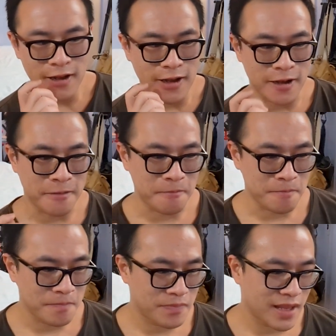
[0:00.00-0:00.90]

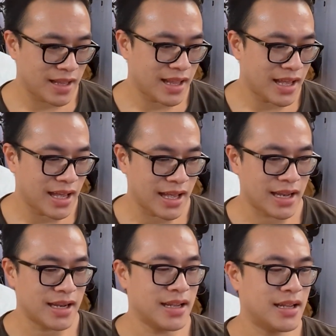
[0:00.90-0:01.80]
Um, and
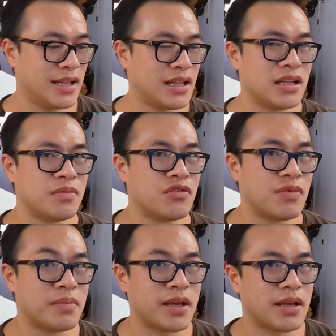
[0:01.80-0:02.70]
then let me move
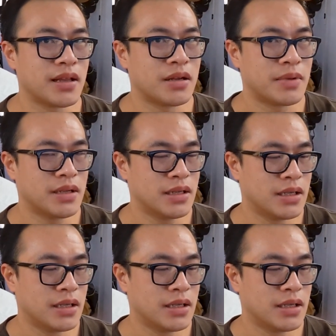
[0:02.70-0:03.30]
my mic a little bit.